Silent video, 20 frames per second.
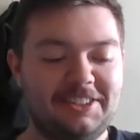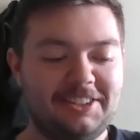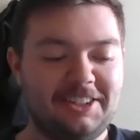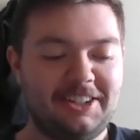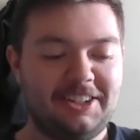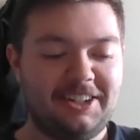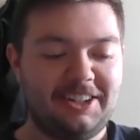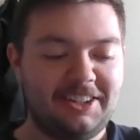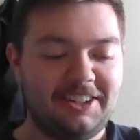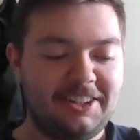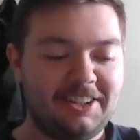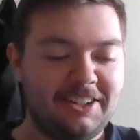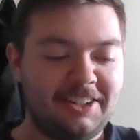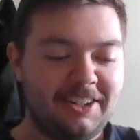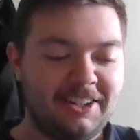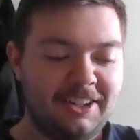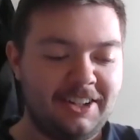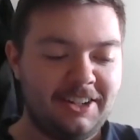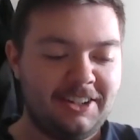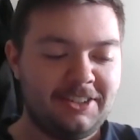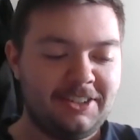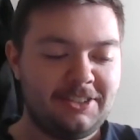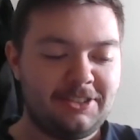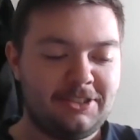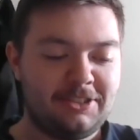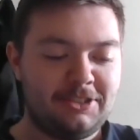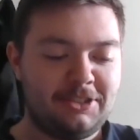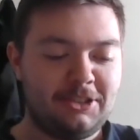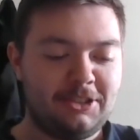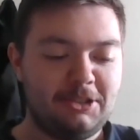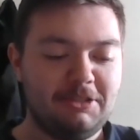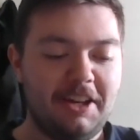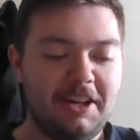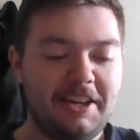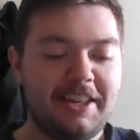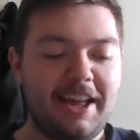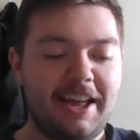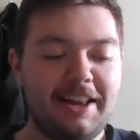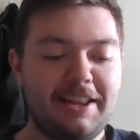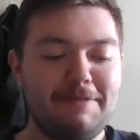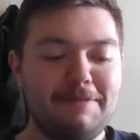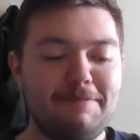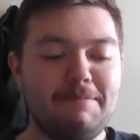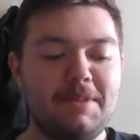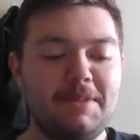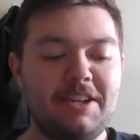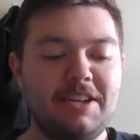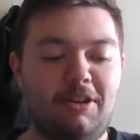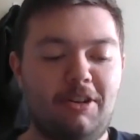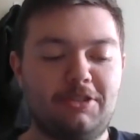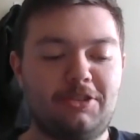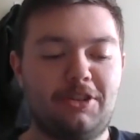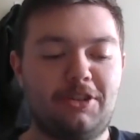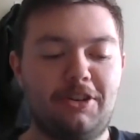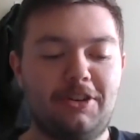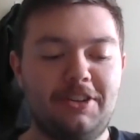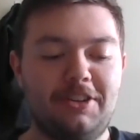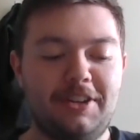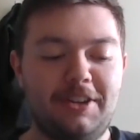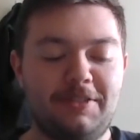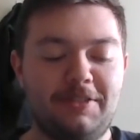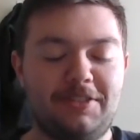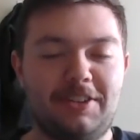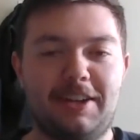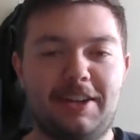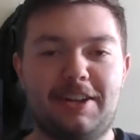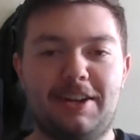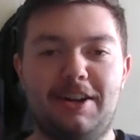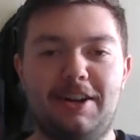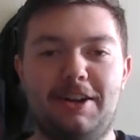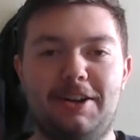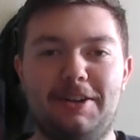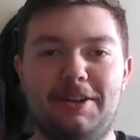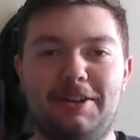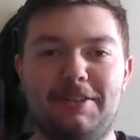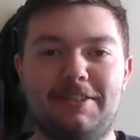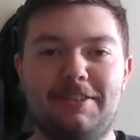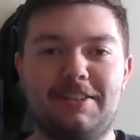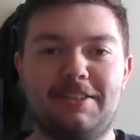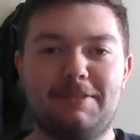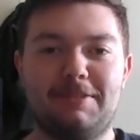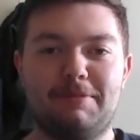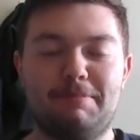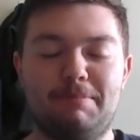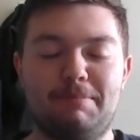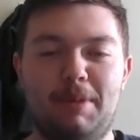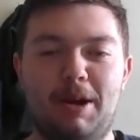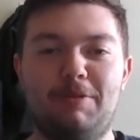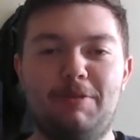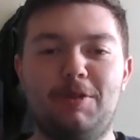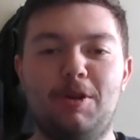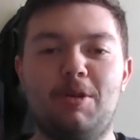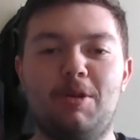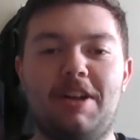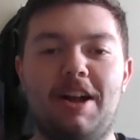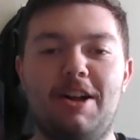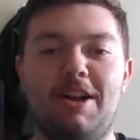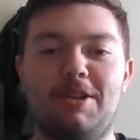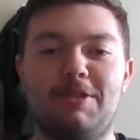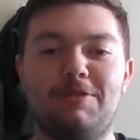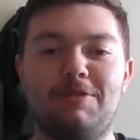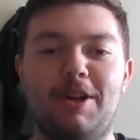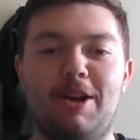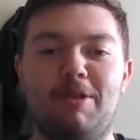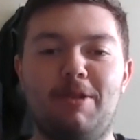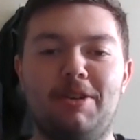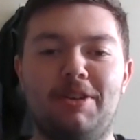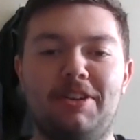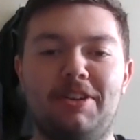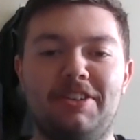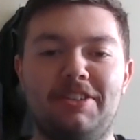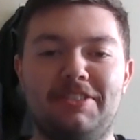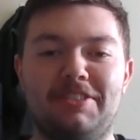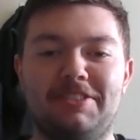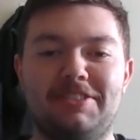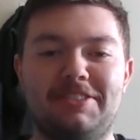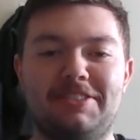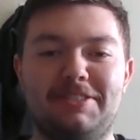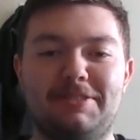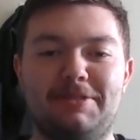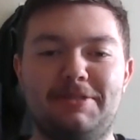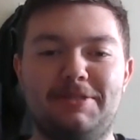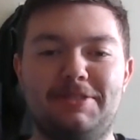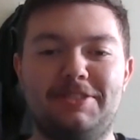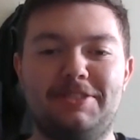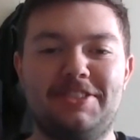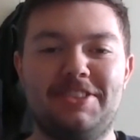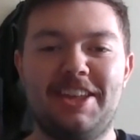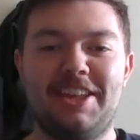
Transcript: Gotcha. Uh, do you like any meat alternatives like buffalo cauliflower